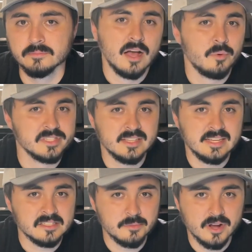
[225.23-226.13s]
I wasn't
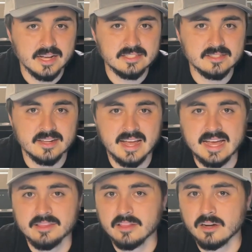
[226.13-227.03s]
that surprised that it
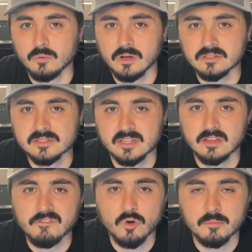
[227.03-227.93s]
had thinner walls than
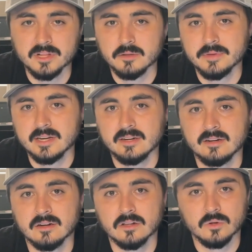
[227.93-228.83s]
the 4
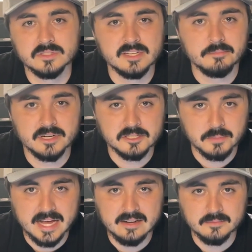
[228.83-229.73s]
millimeter gold tip pierced
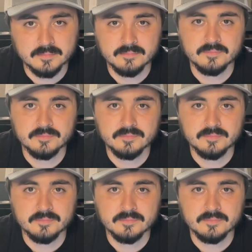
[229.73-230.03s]
platinum,